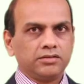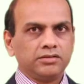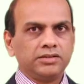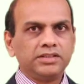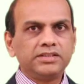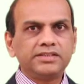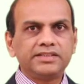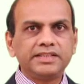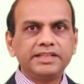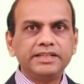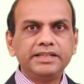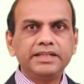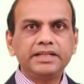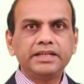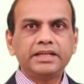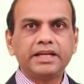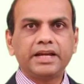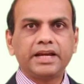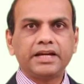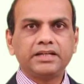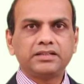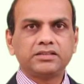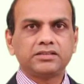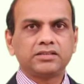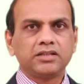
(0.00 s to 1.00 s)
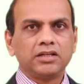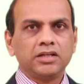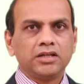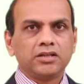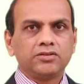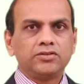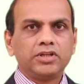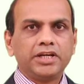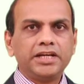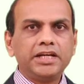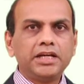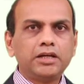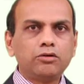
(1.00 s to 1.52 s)
This indicates
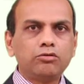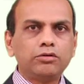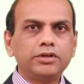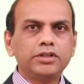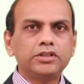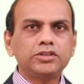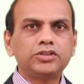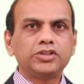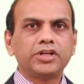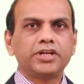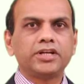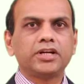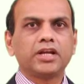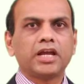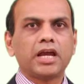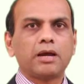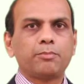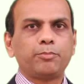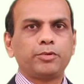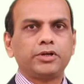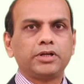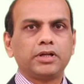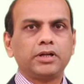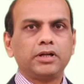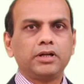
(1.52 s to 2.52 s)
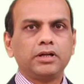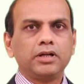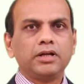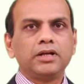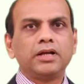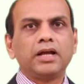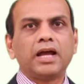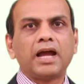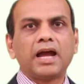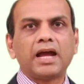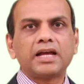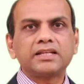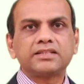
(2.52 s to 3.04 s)
the equity share capital
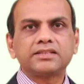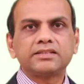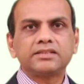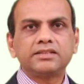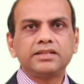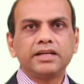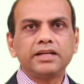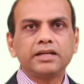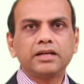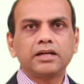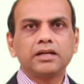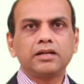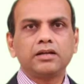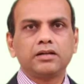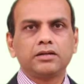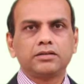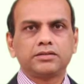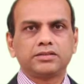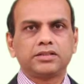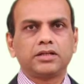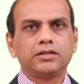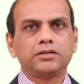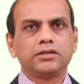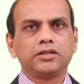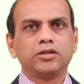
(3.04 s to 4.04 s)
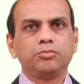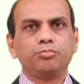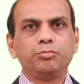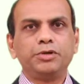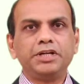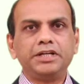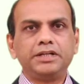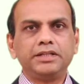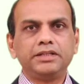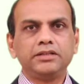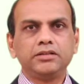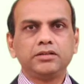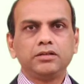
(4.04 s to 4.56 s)
has taken certain
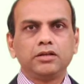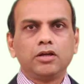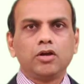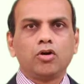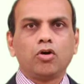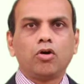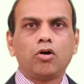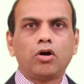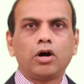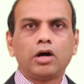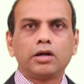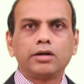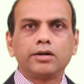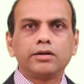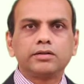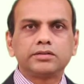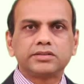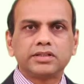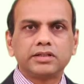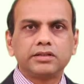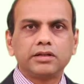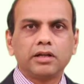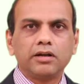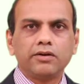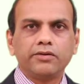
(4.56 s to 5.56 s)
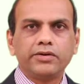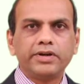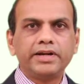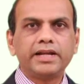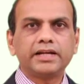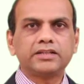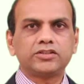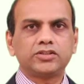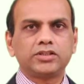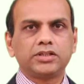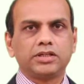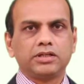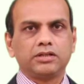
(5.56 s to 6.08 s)
beat or certain
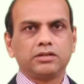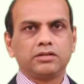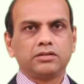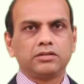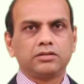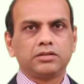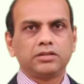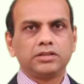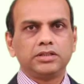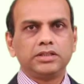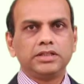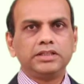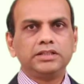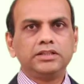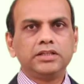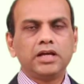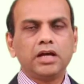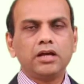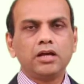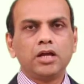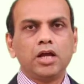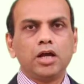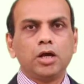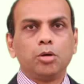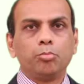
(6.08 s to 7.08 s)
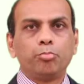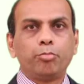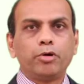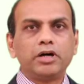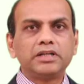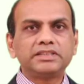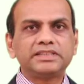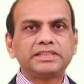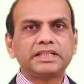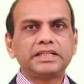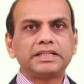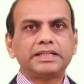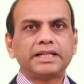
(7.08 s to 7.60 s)
reduction in the
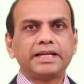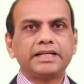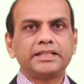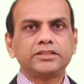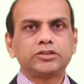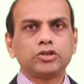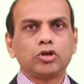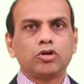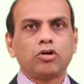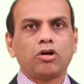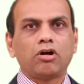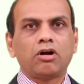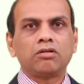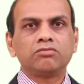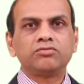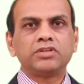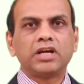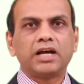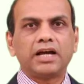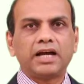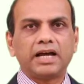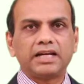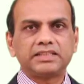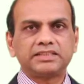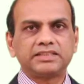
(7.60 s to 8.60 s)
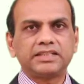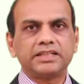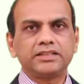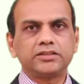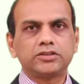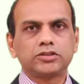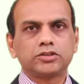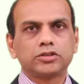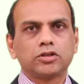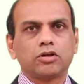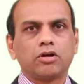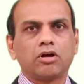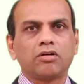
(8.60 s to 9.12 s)
percentage of the
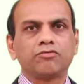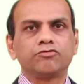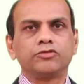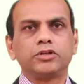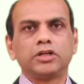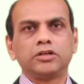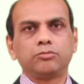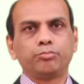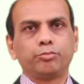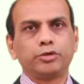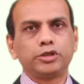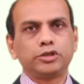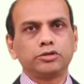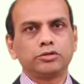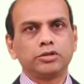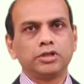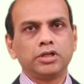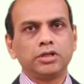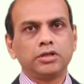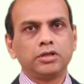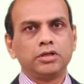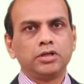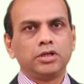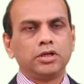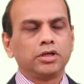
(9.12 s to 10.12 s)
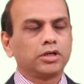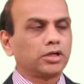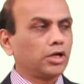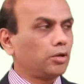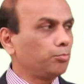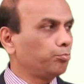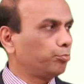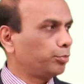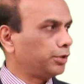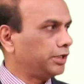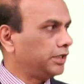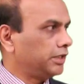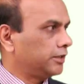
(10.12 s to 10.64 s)
assets of that particular
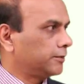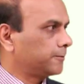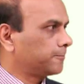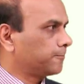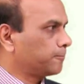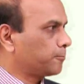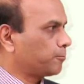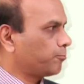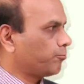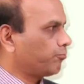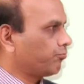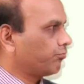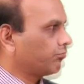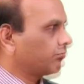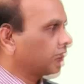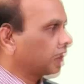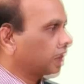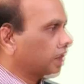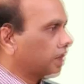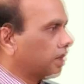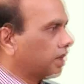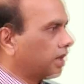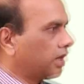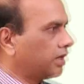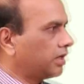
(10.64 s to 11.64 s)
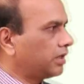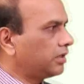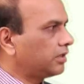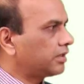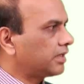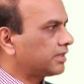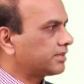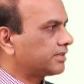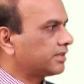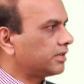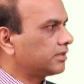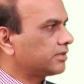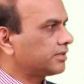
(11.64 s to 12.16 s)
company. Current
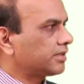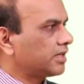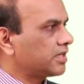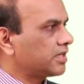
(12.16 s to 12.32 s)
assets